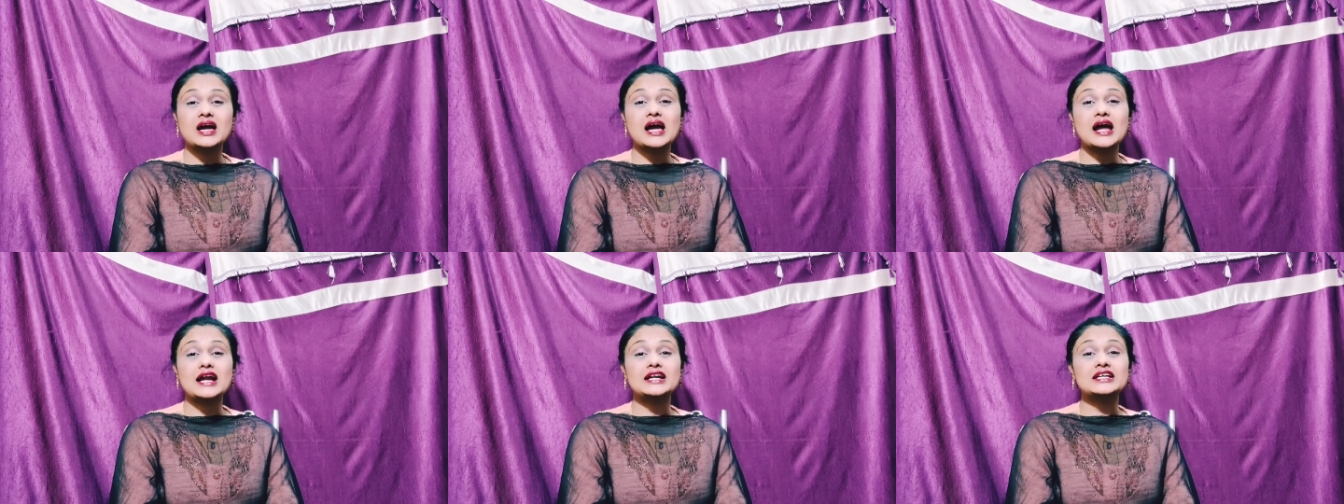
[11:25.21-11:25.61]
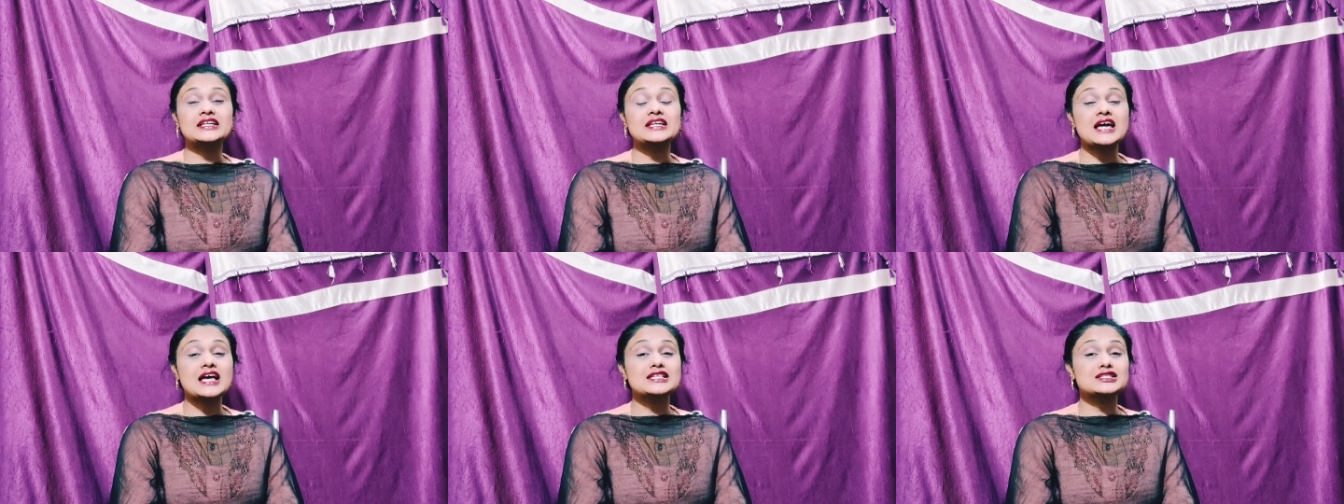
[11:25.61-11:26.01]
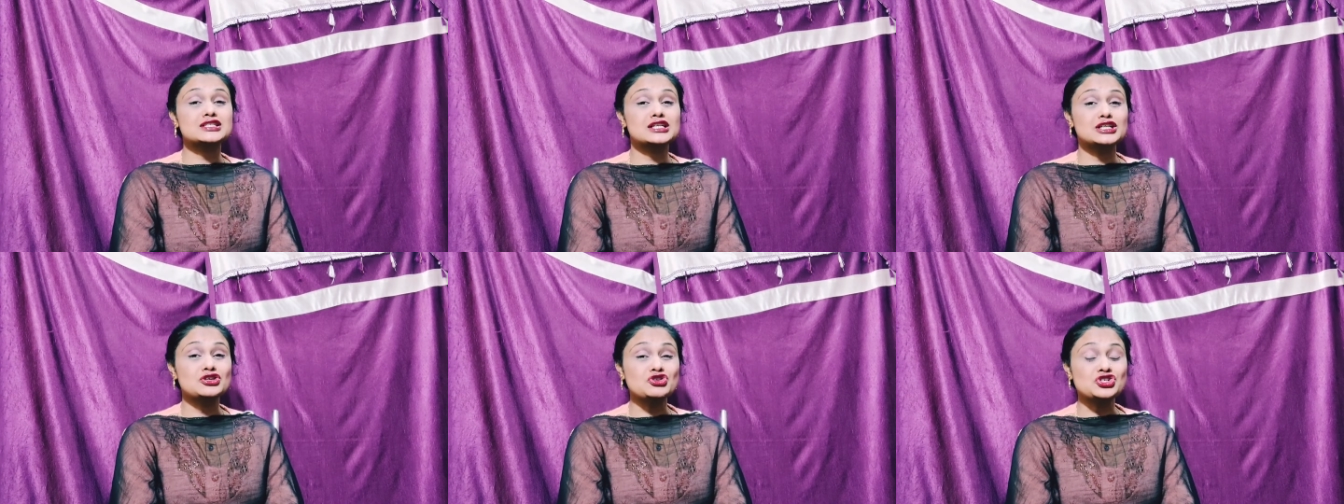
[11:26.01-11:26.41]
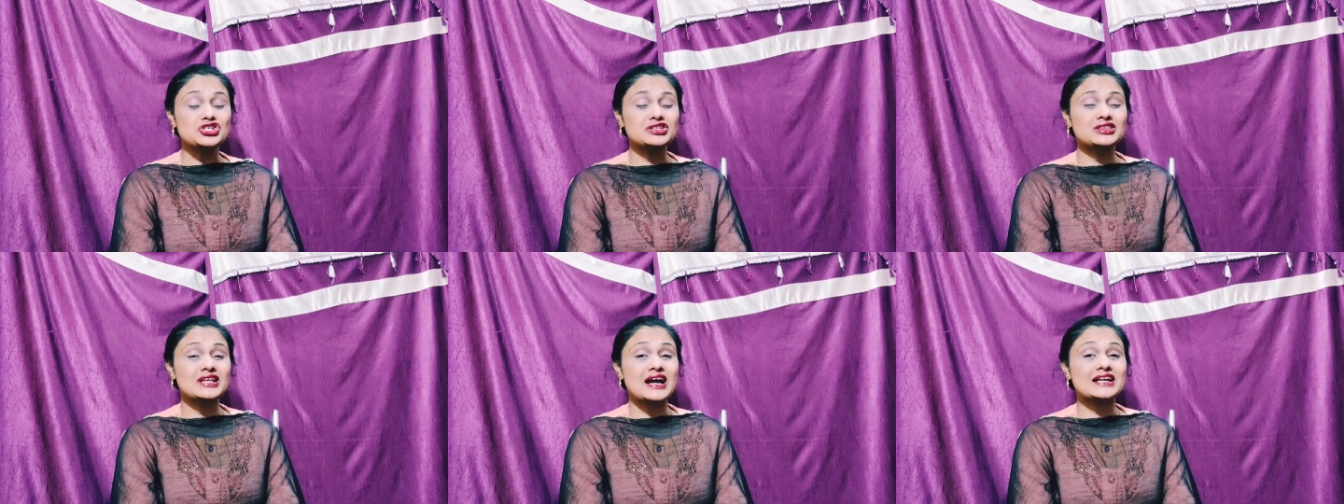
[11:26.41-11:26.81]
And he has
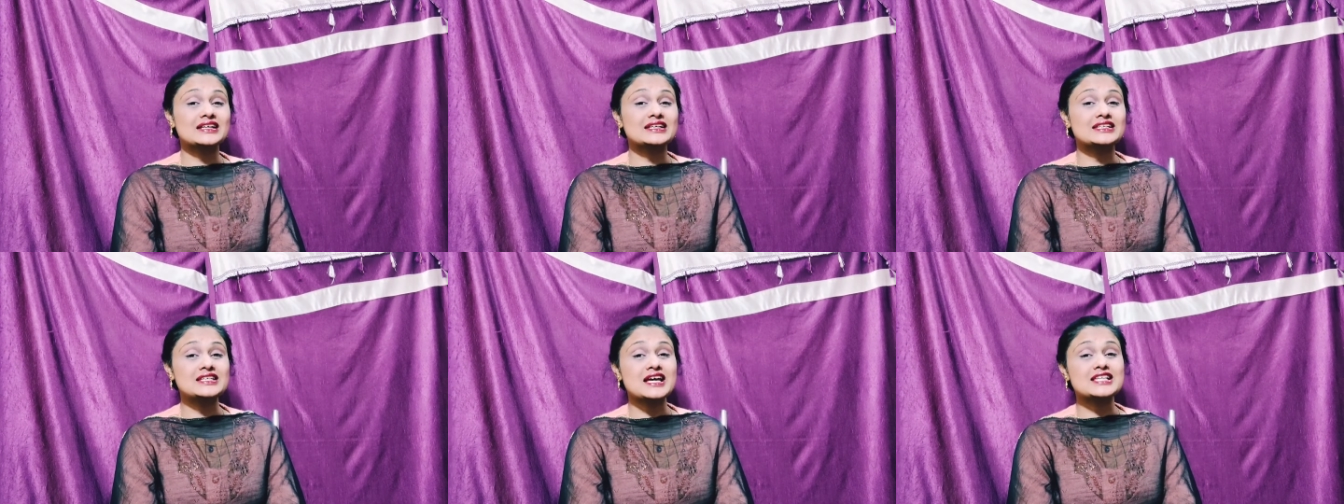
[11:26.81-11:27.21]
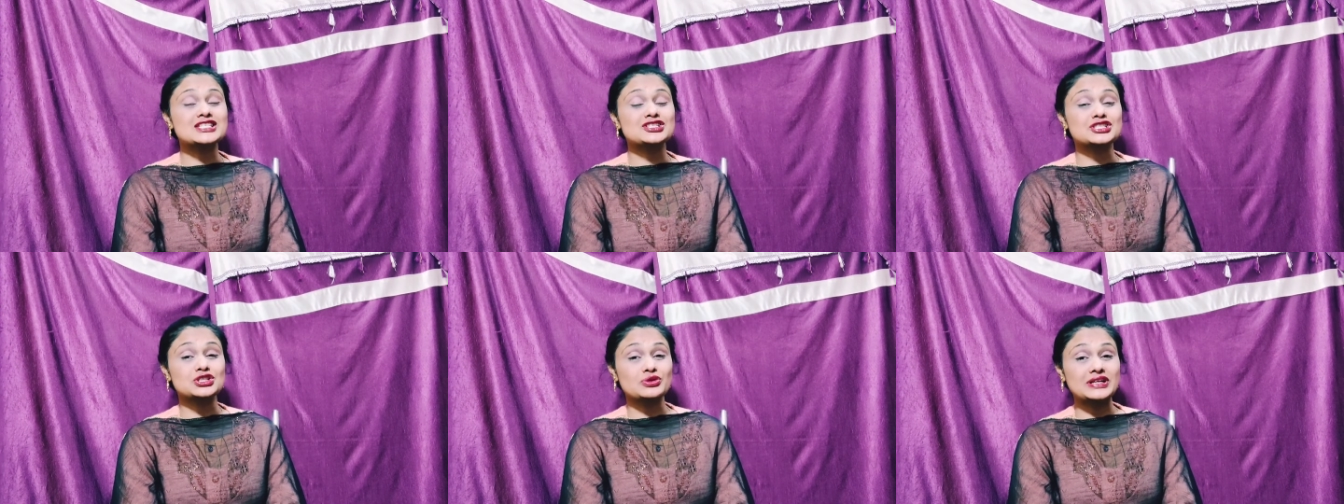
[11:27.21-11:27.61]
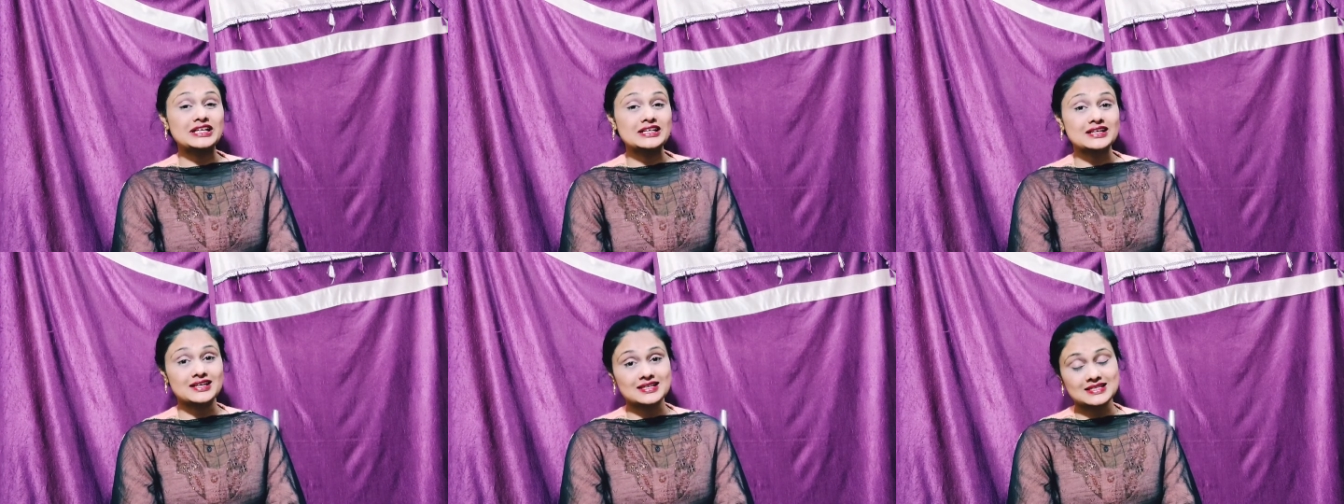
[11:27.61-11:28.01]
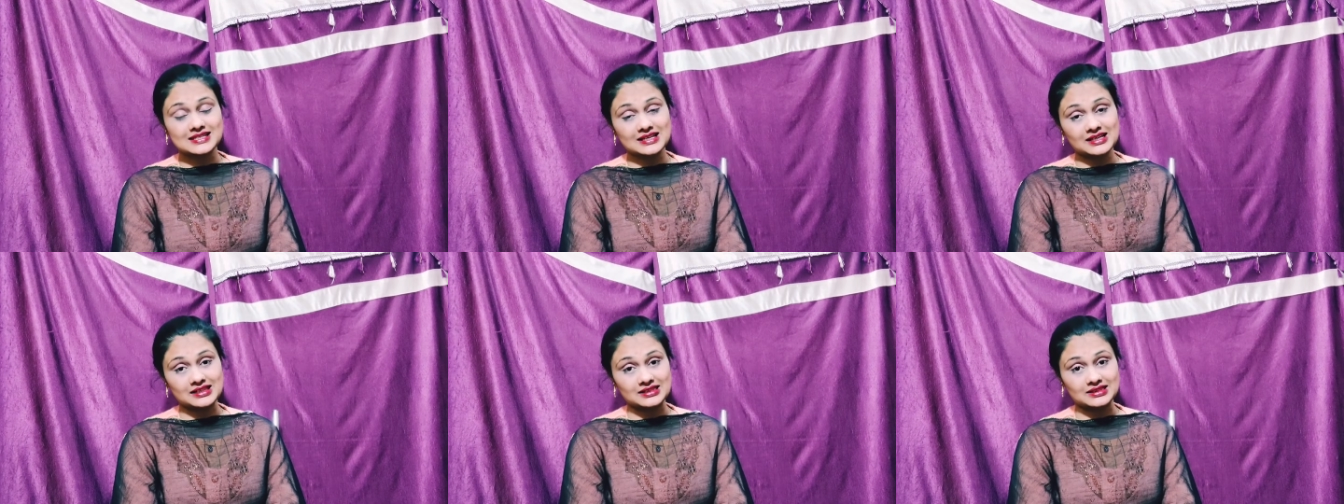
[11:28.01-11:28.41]
delusion that he has ruined his
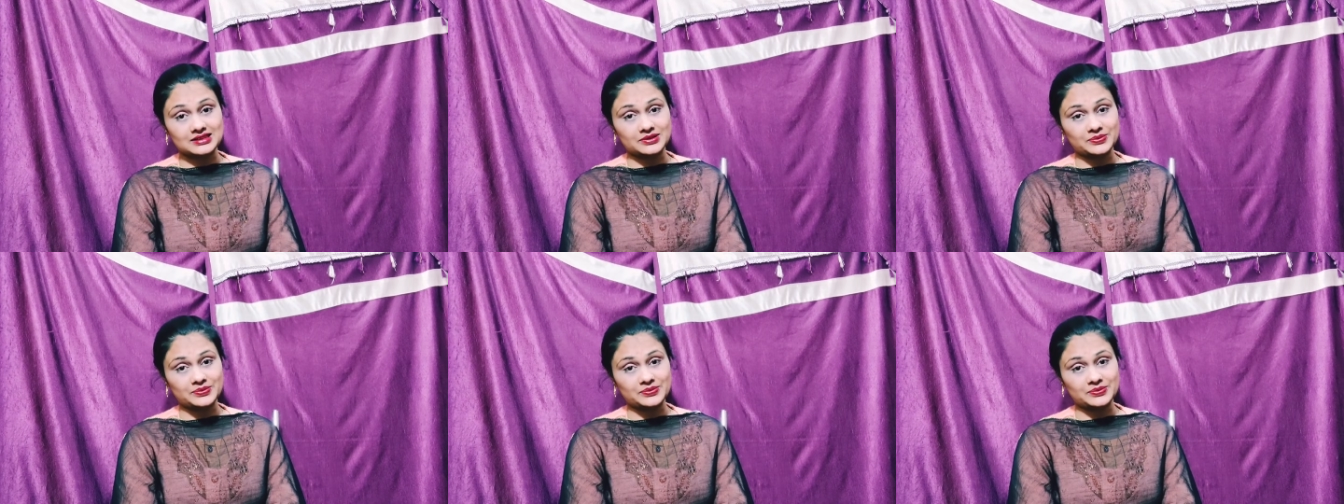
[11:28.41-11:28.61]
health.